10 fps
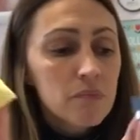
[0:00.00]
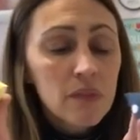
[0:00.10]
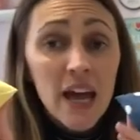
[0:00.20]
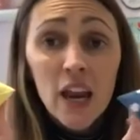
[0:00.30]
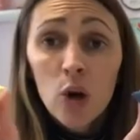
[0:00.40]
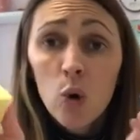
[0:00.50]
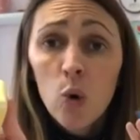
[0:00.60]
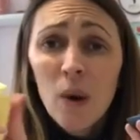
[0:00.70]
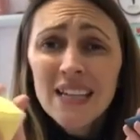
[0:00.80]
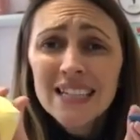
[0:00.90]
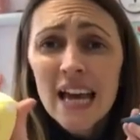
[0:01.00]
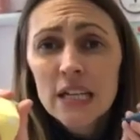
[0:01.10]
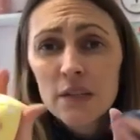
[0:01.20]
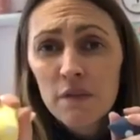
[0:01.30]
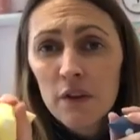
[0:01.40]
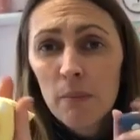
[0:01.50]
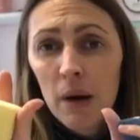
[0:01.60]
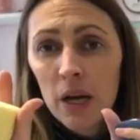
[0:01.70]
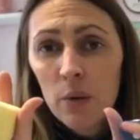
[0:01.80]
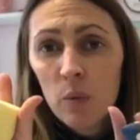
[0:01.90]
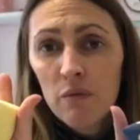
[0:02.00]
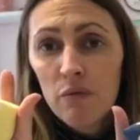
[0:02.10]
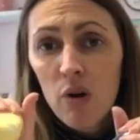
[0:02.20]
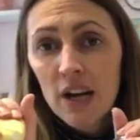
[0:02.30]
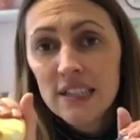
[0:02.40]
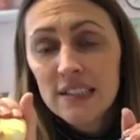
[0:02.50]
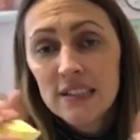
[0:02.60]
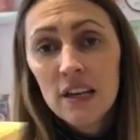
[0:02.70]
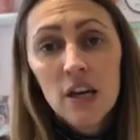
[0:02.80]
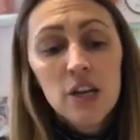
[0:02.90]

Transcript: And I always tend to fill mine with rice